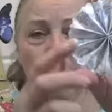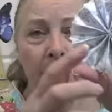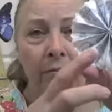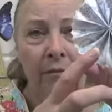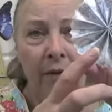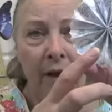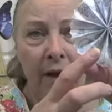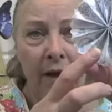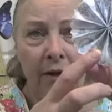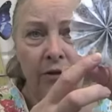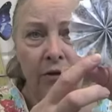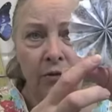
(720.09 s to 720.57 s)

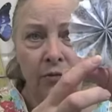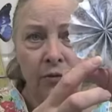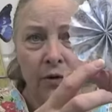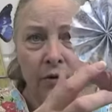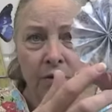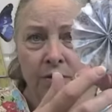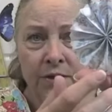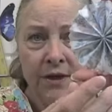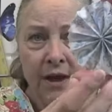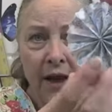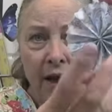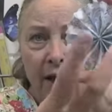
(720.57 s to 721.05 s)
Make the
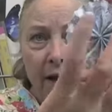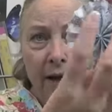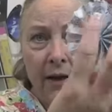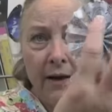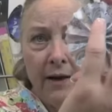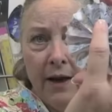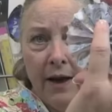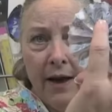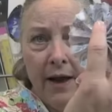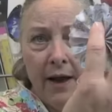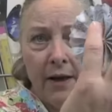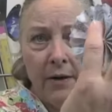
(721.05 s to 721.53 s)
rosette
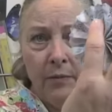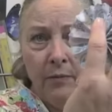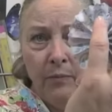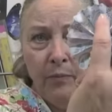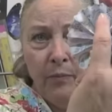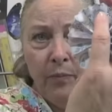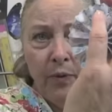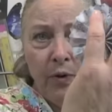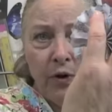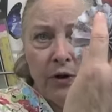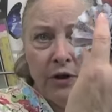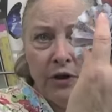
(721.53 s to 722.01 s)
and
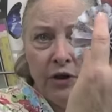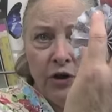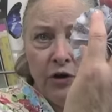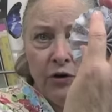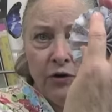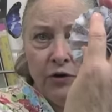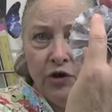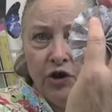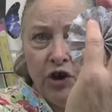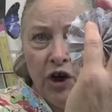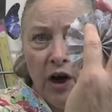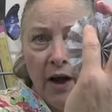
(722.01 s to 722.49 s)
put
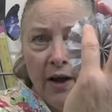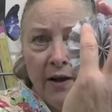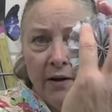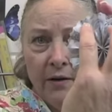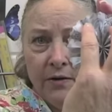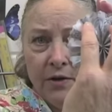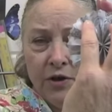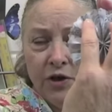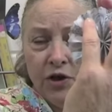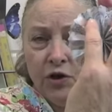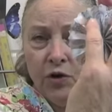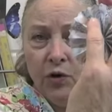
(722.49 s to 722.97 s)
your
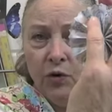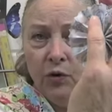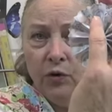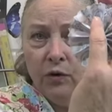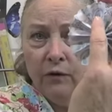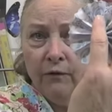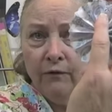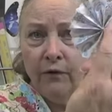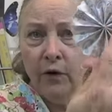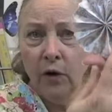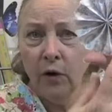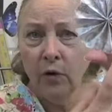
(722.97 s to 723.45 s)
child's
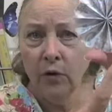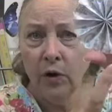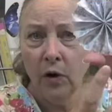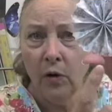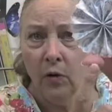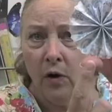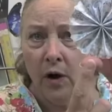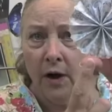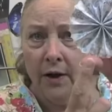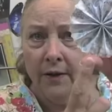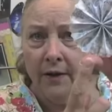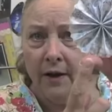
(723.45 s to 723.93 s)
school photo
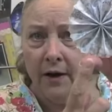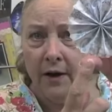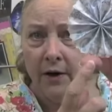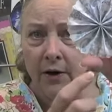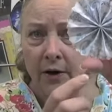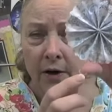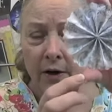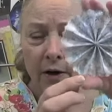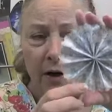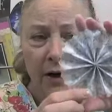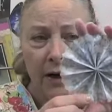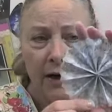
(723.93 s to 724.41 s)
on
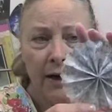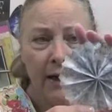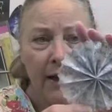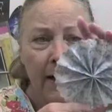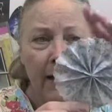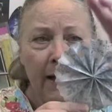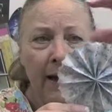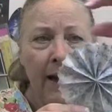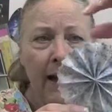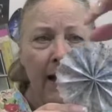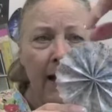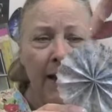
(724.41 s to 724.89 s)
there,
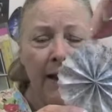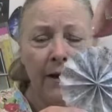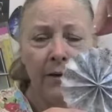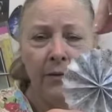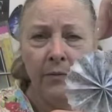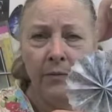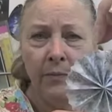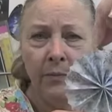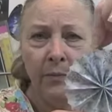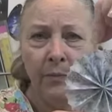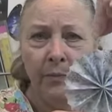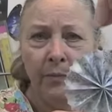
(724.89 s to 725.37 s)

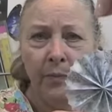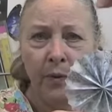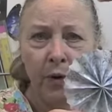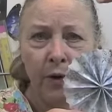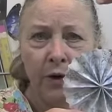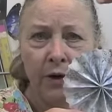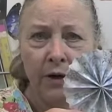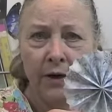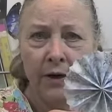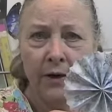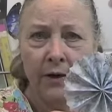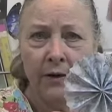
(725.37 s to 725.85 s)
and
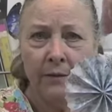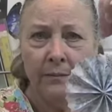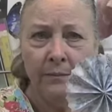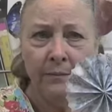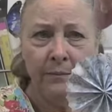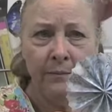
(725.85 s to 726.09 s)
put a